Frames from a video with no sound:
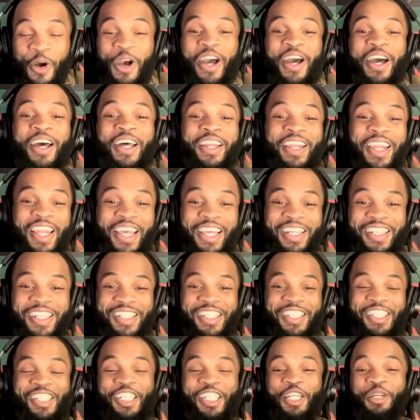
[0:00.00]
ladies
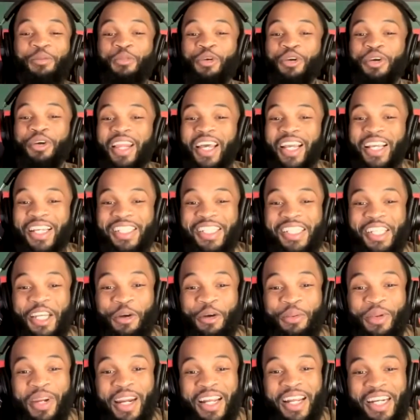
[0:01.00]
and gentlemen, like I said,
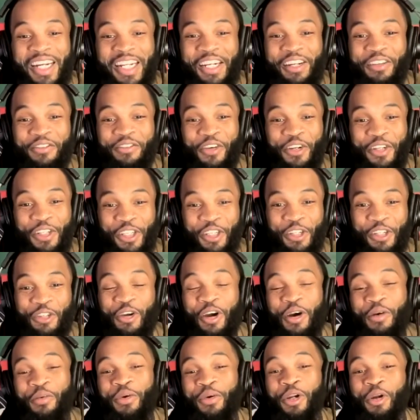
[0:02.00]
without any further ado,
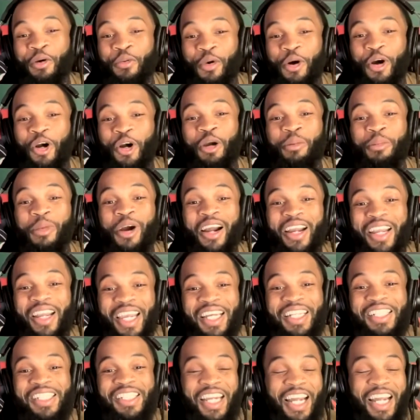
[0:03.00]
I want to welcome our
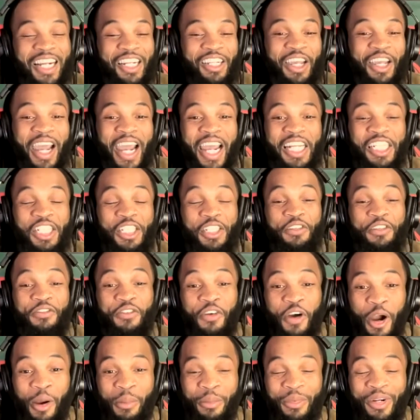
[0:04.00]
guest, Dr. Ashley
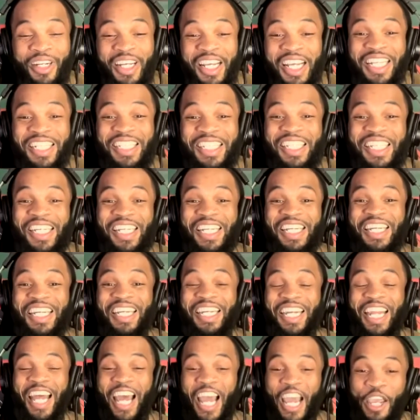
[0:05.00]
Farmer.
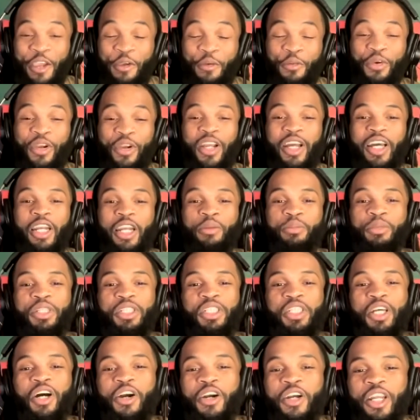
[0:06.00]
Tonight, we're going to be
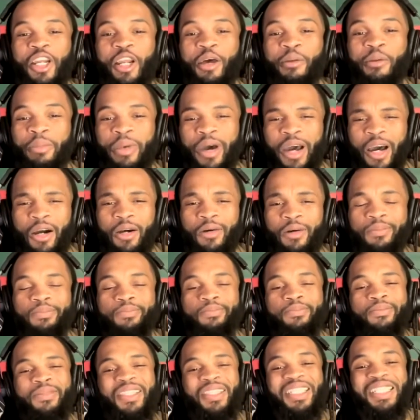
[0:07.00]
talking about
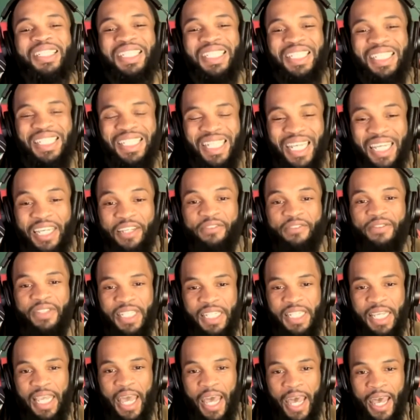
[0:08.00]
the
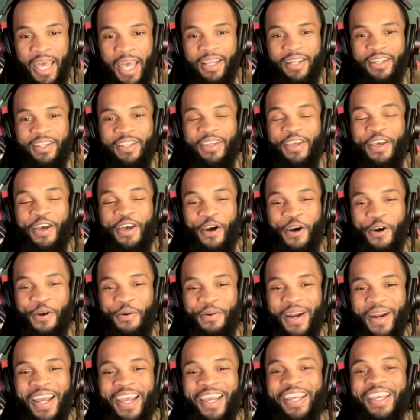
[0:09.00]
Safety Act, all
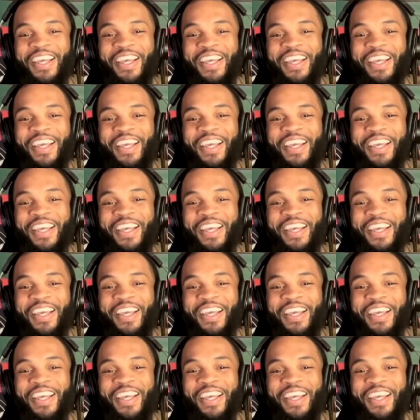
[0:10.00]
right?